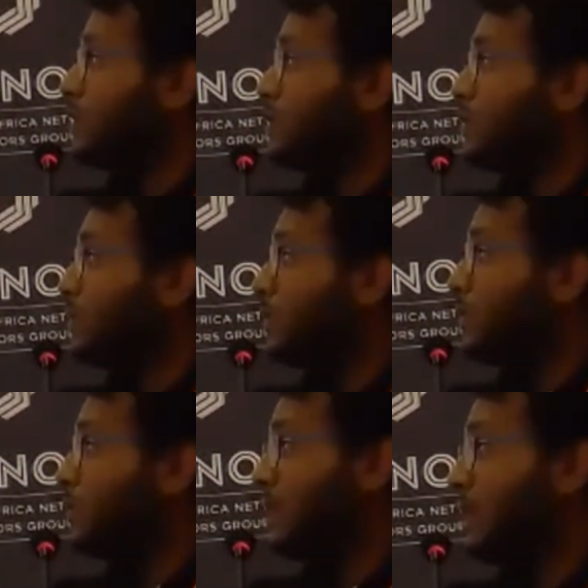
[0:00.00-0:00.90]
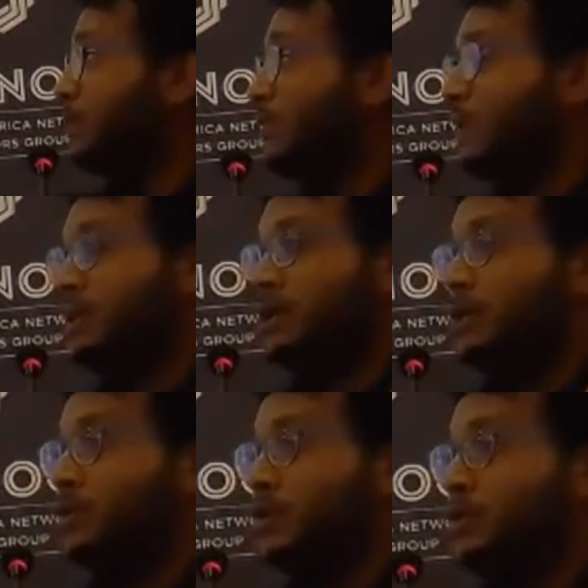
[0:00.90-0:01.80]
So what type of data
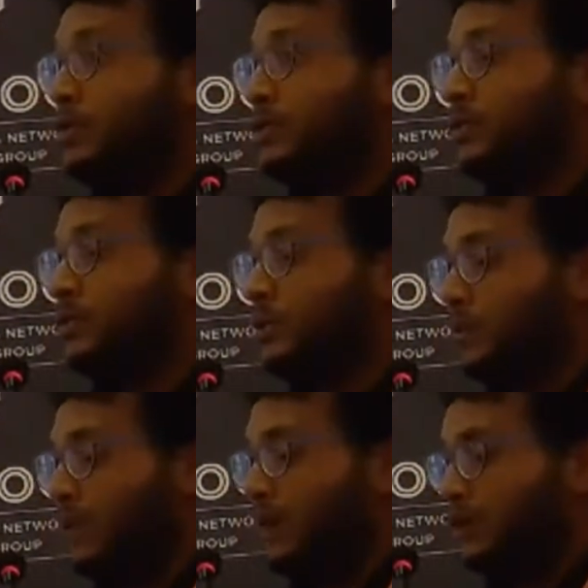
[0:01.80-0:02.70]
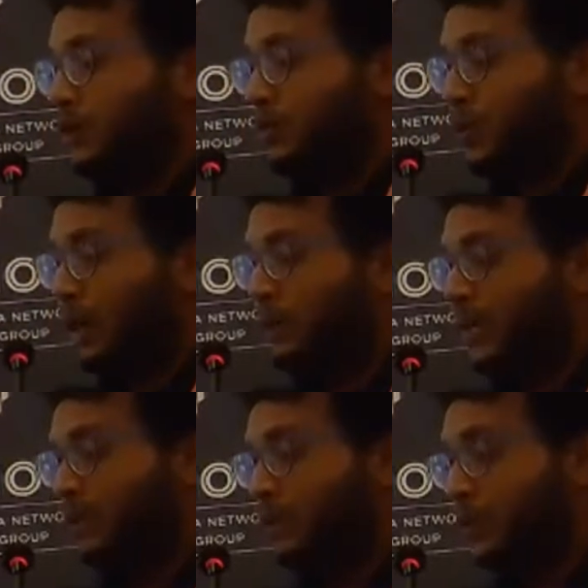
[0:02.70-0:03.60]
you want to appear
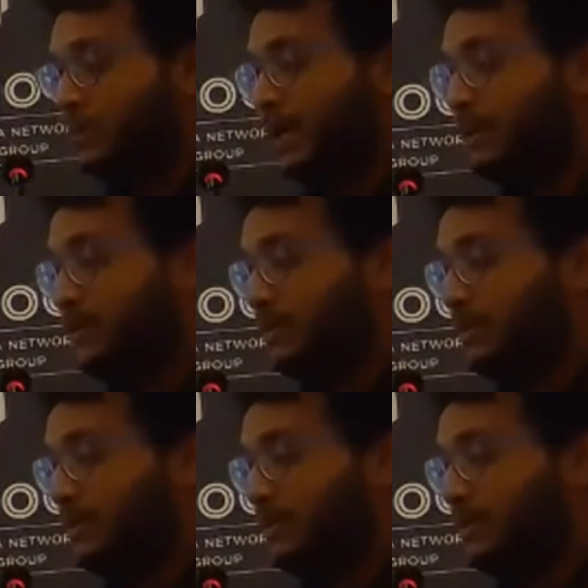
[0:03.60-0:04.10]
on the website?